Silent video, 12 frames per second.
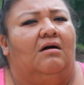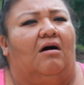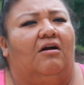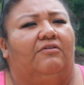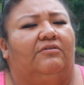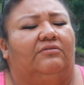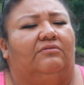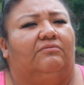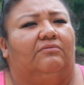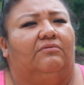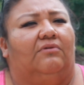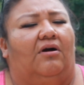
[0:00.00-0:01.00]
are
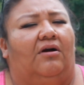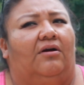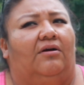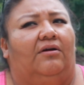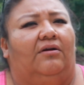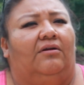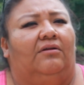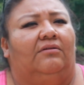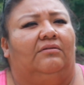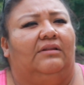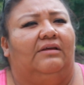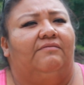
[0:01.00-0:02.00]

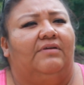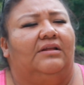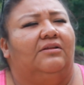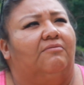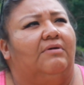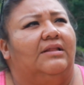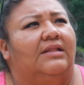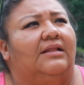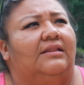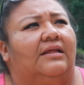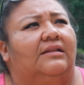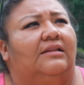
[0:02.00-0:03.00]
living the way that
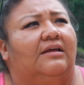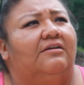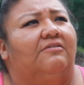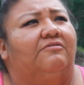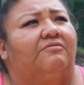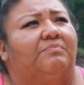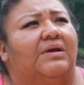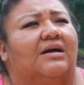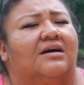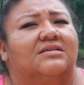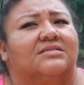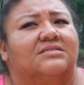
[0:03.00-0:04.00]
they live,
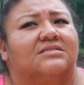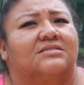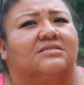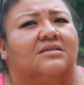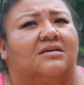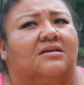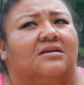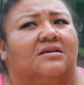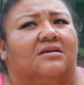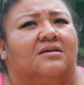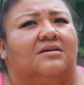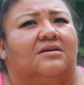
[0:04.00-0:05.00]
because
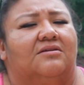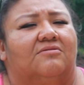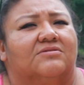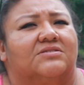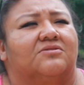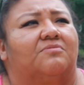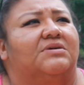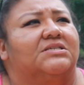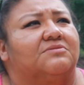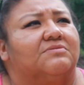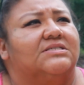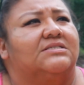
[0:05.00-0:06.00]
you know, so much
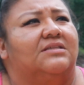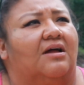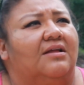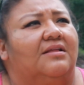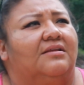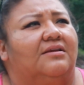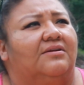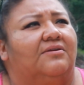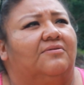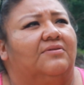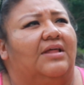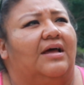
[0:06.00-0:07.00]
was done, you
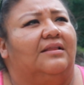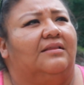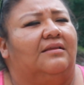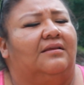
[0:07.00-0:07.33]
know, that